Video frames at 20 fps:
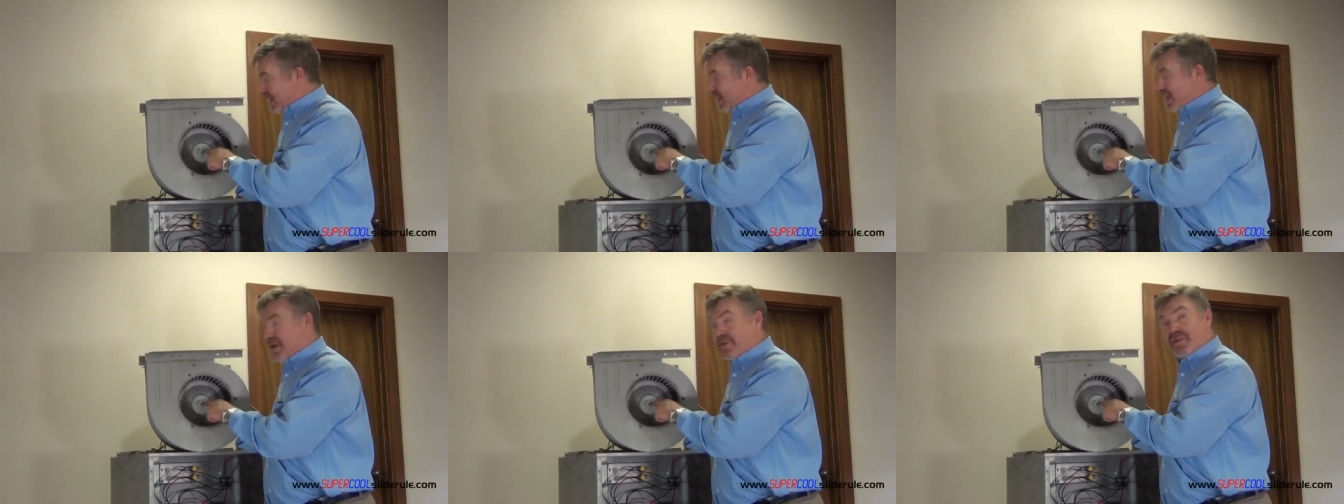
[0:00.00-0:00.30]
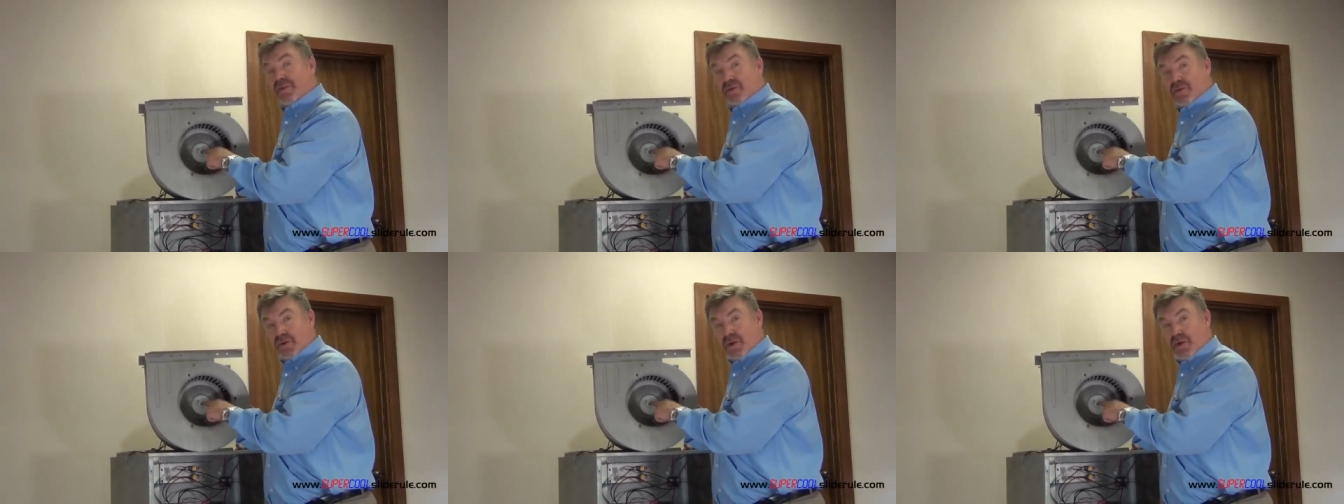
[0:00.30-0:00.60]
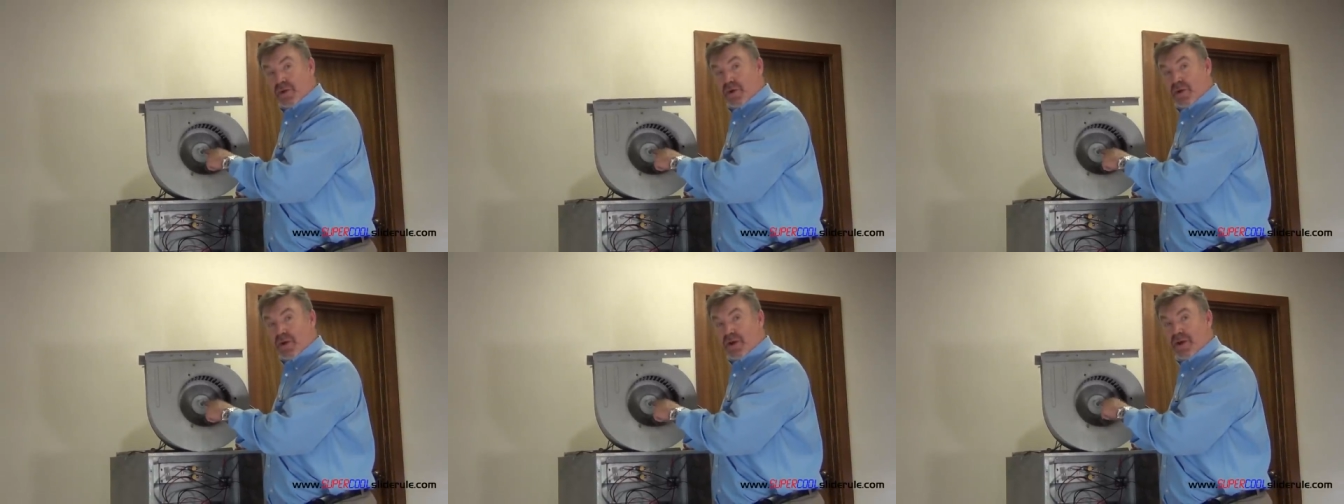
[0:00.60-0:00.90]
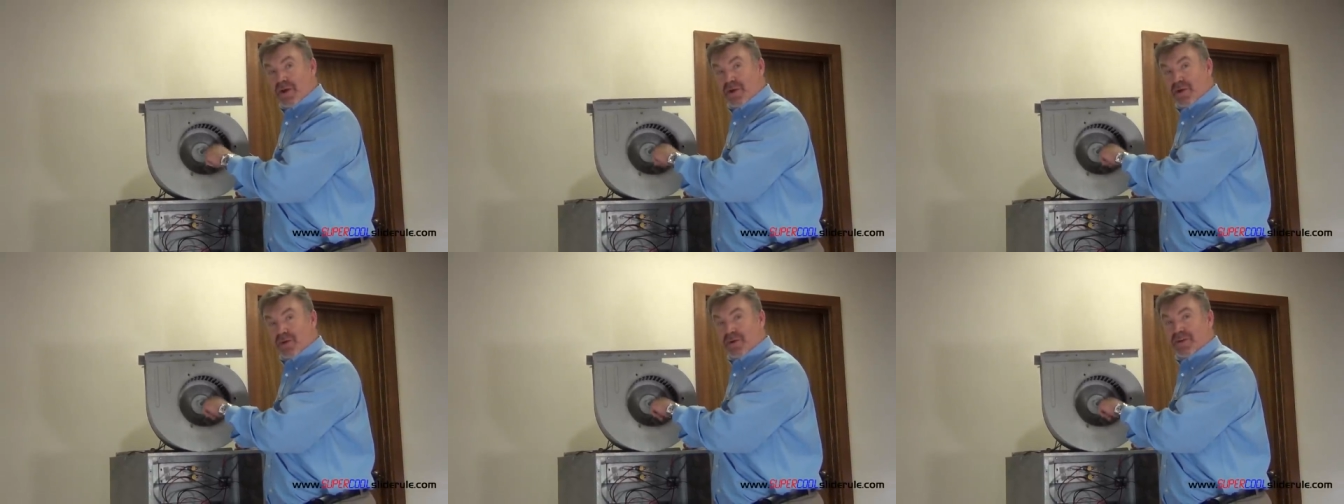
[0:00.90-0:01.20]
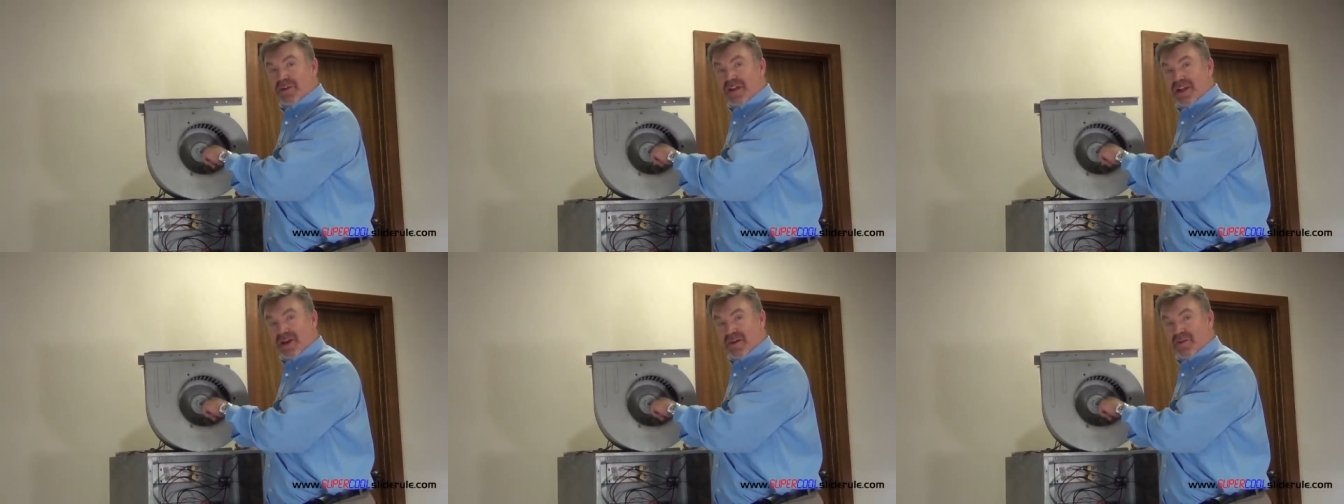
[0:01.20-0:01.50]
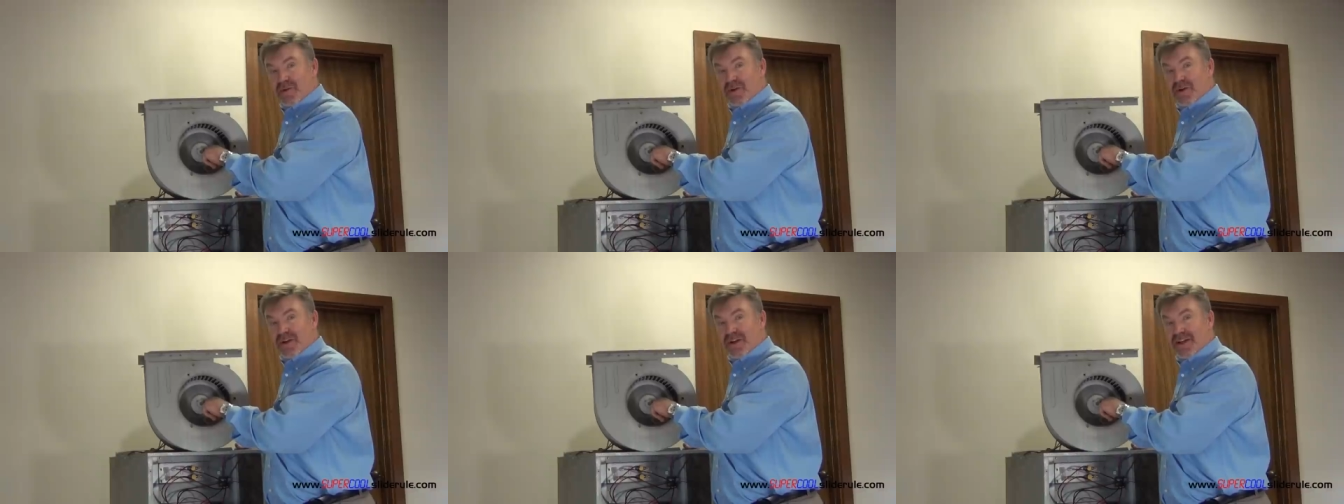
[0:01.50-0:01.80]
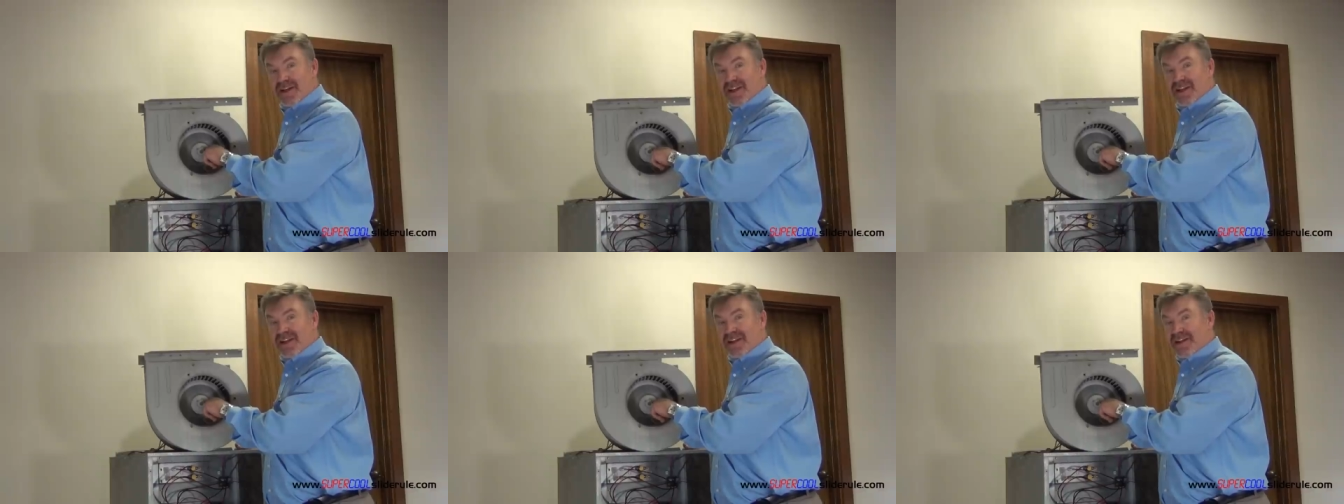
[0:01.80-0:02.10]
If you do, you'll never
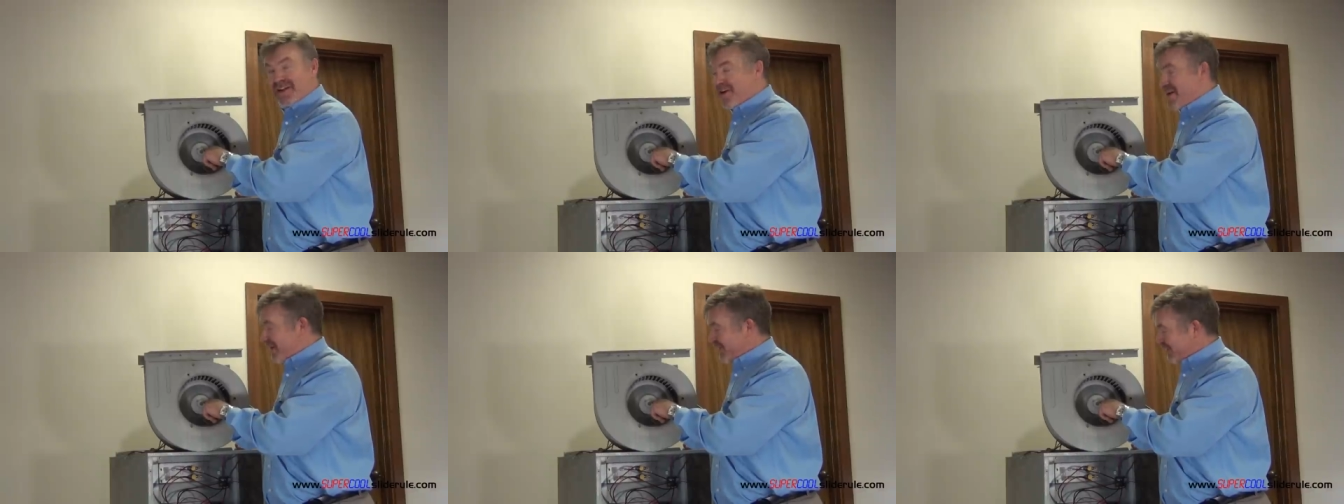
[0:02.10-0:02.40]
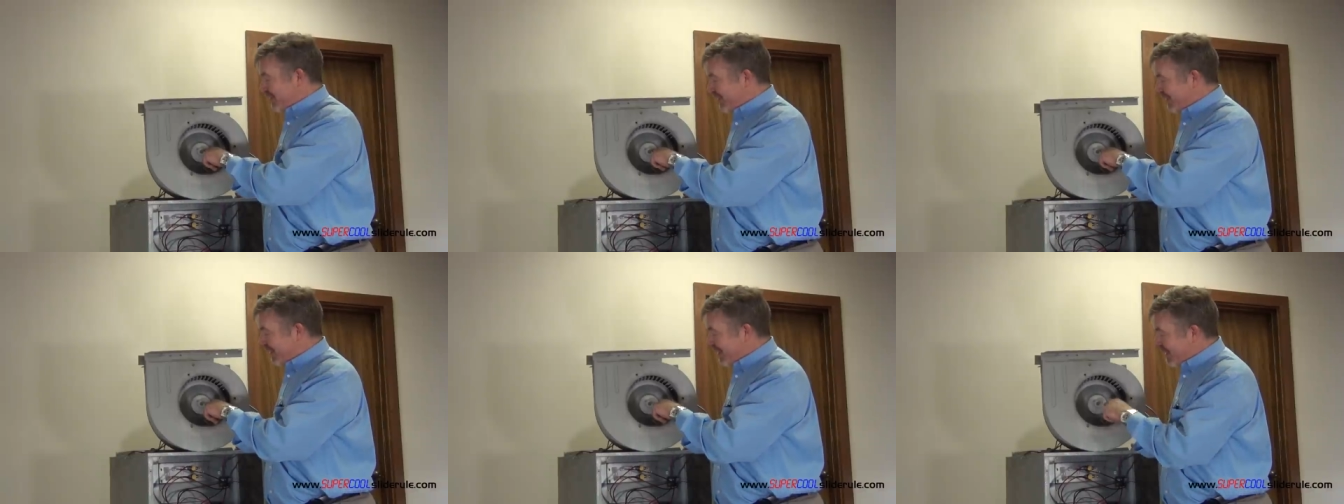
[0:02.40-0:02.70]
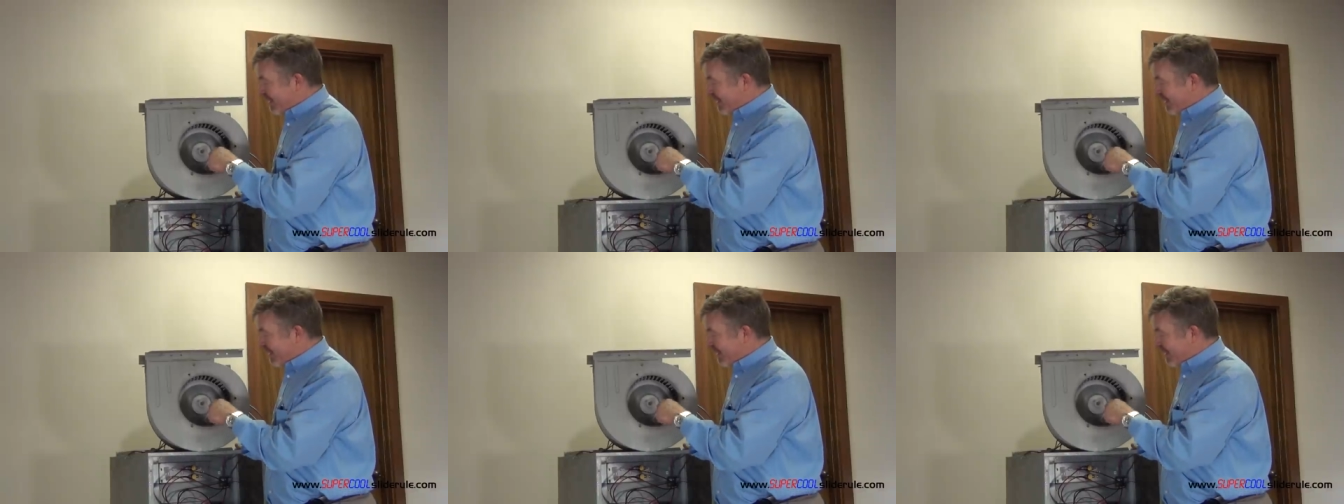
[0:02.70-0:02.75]
get it off.